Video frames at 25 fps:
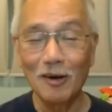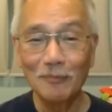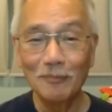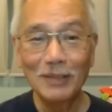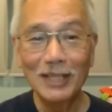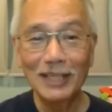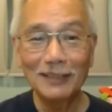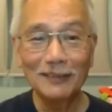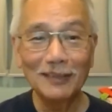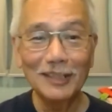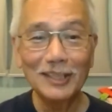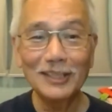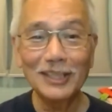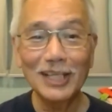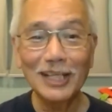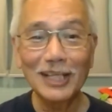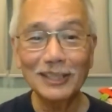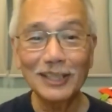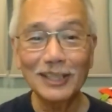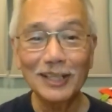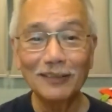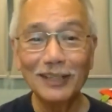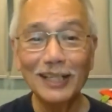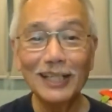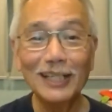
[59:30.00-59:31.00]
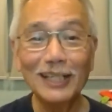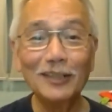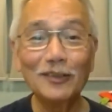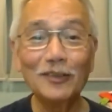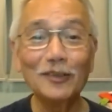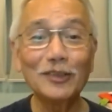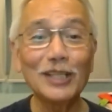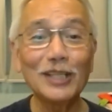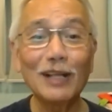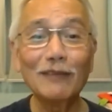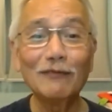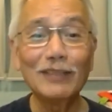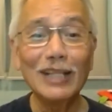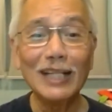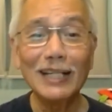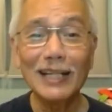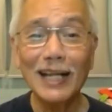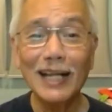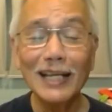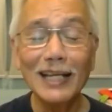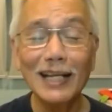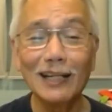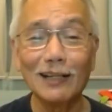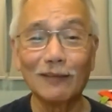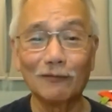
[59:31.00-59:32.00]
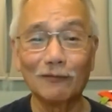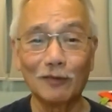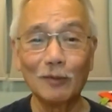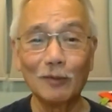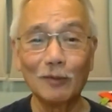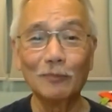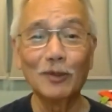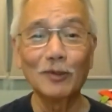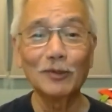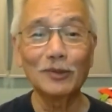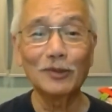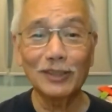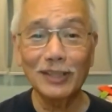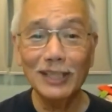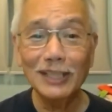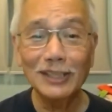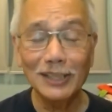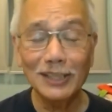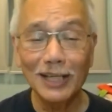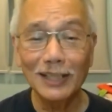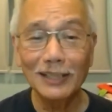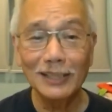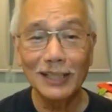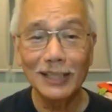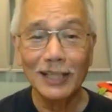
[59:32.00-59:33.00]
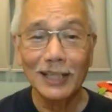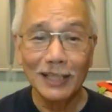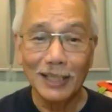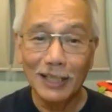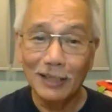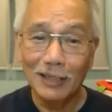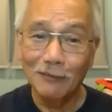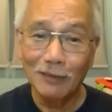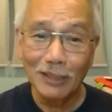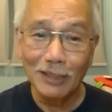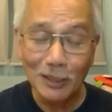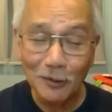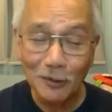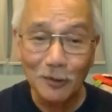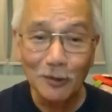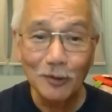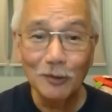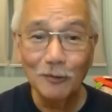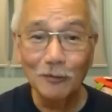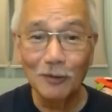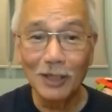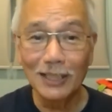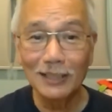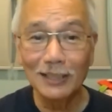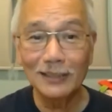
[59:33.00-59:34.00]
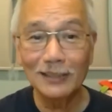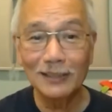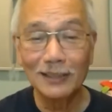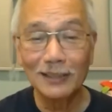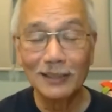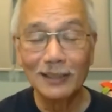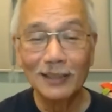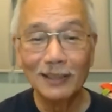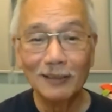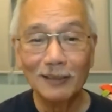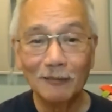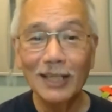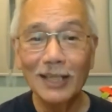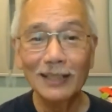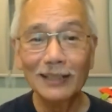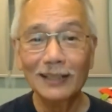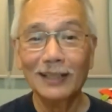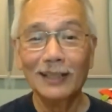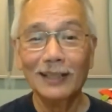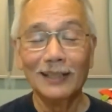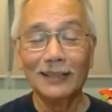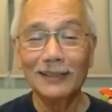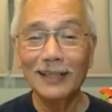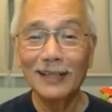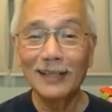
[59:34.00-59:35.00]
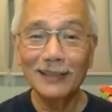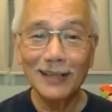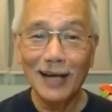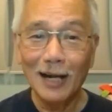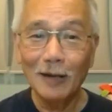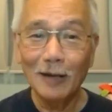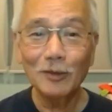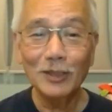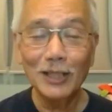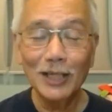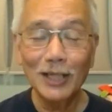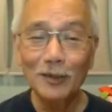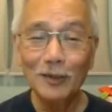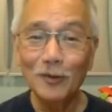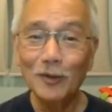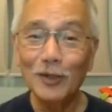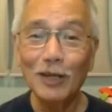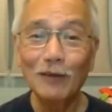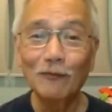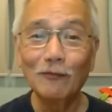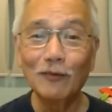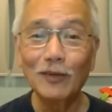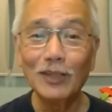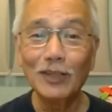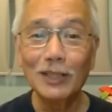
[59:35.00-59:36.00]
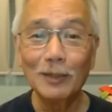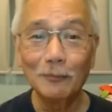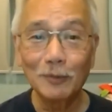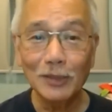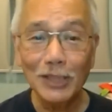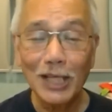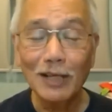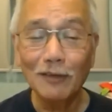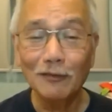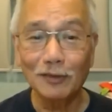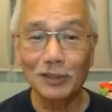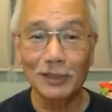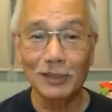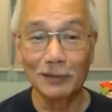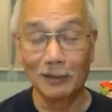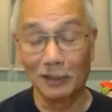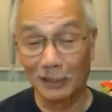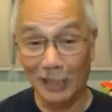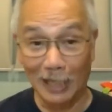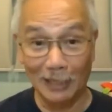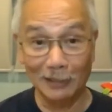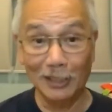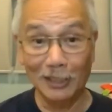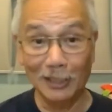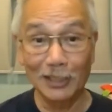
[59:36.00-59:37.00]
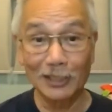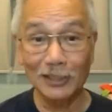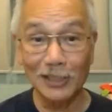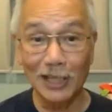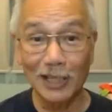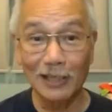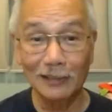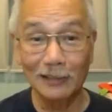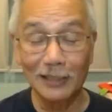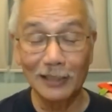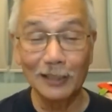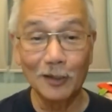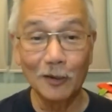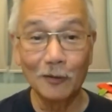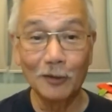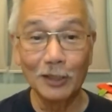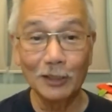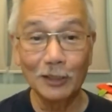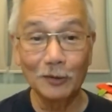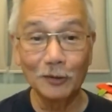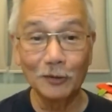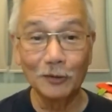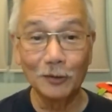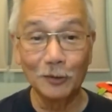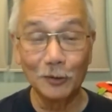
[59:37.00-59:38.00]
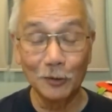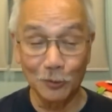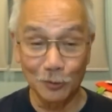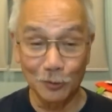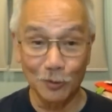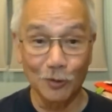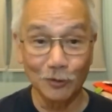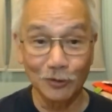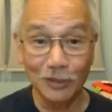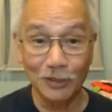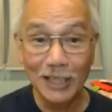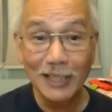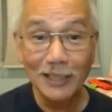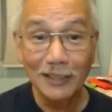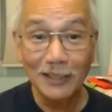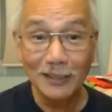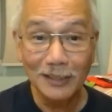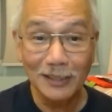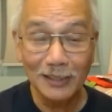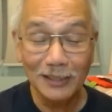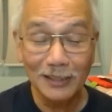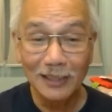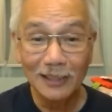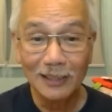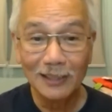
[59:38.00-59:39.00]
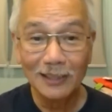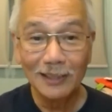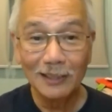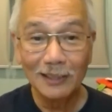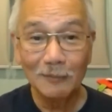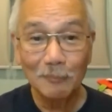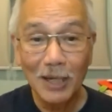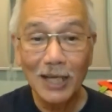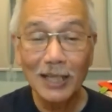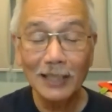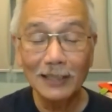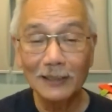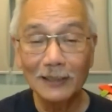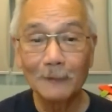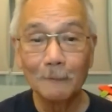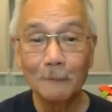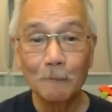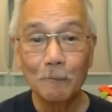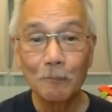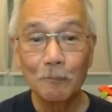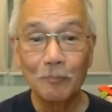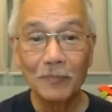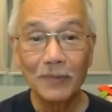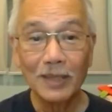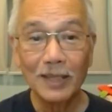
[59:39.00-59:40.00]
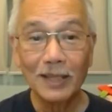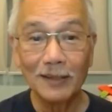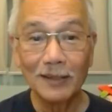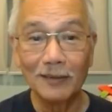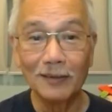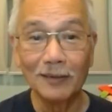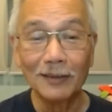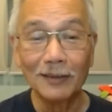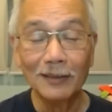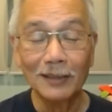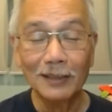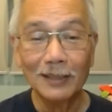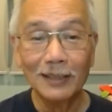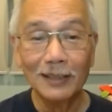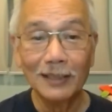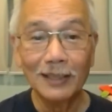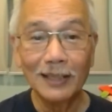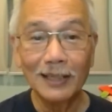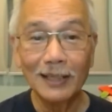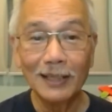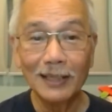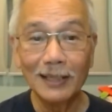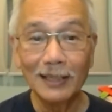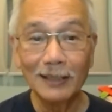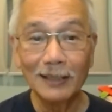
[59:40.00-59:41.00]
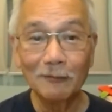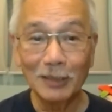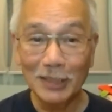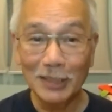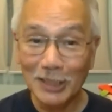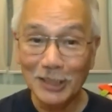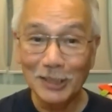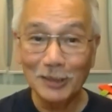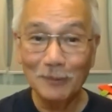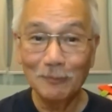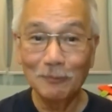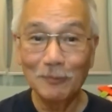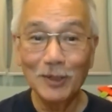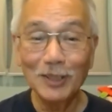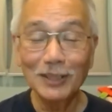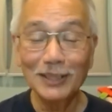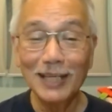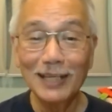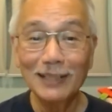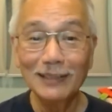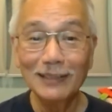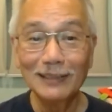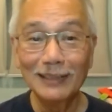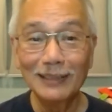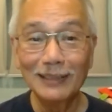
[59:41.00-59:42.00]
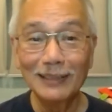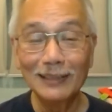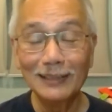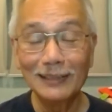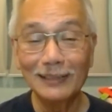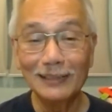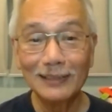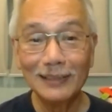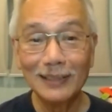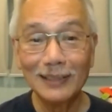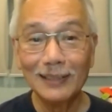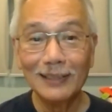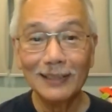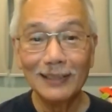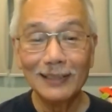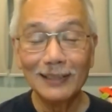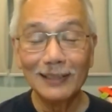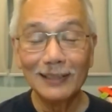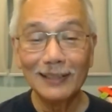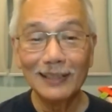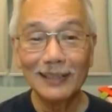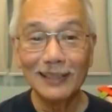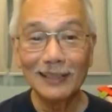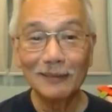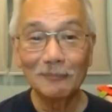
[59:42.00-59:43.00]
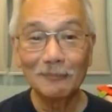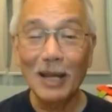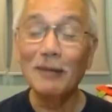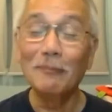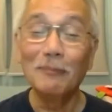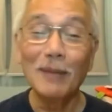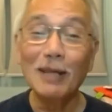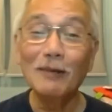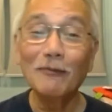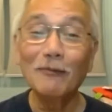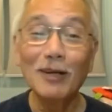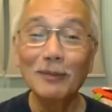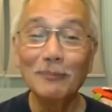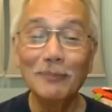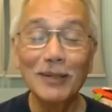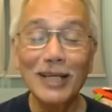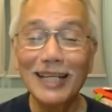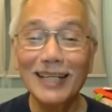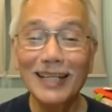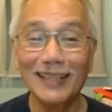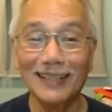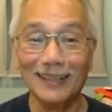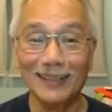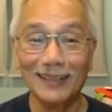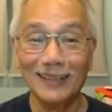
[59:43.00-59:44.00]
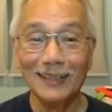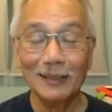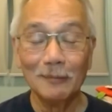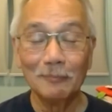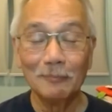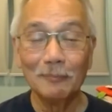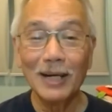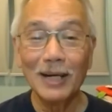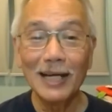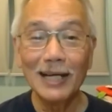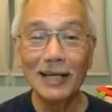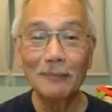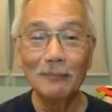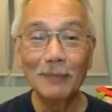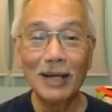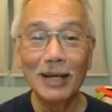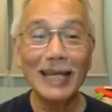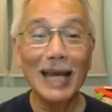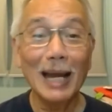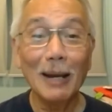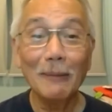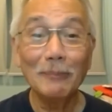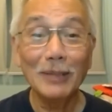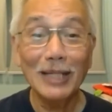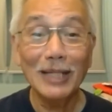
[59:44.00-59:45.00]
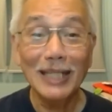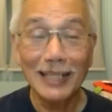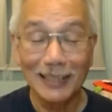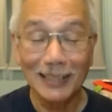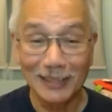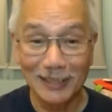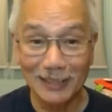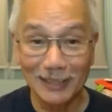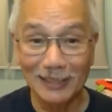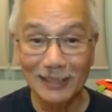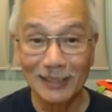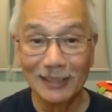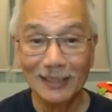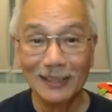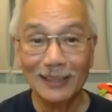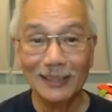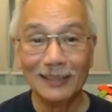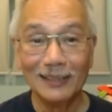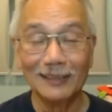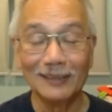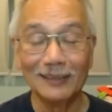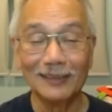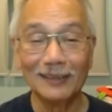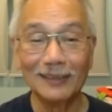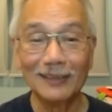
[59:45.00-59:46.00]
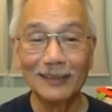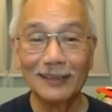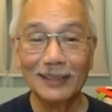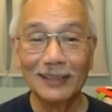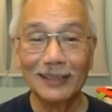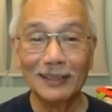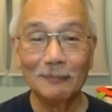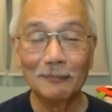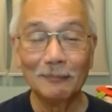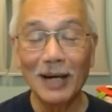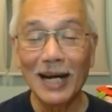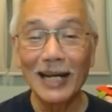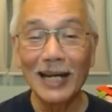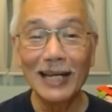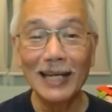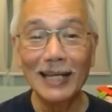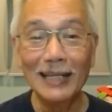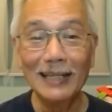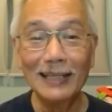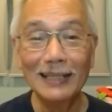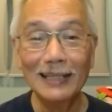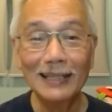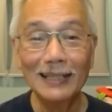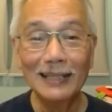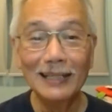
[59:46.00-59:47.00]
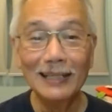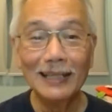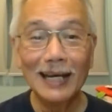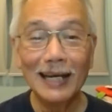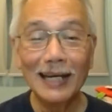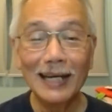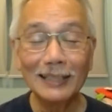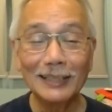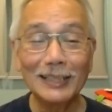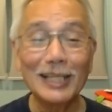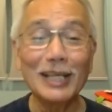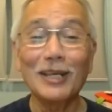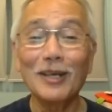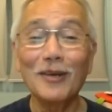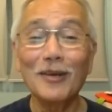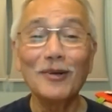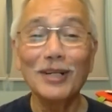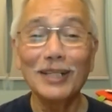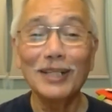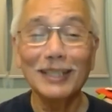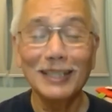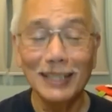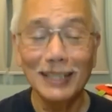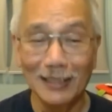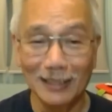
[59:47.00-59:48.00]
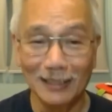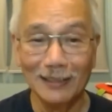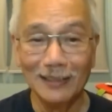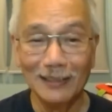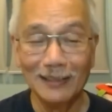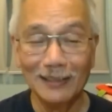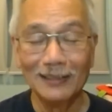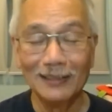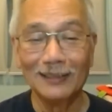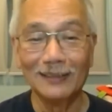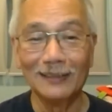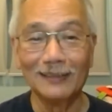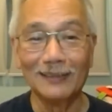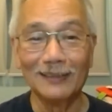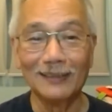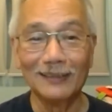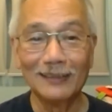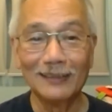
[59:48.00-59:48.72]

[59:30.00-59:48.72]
So, how many Christians are really into self denial? For most Christians, even the good ones, well, they're out there looking for themselves, not necessarily going to do wrong things, but you know, uh, what is important is uh, my, my well-being, my, my happiness, you know, my uh, security.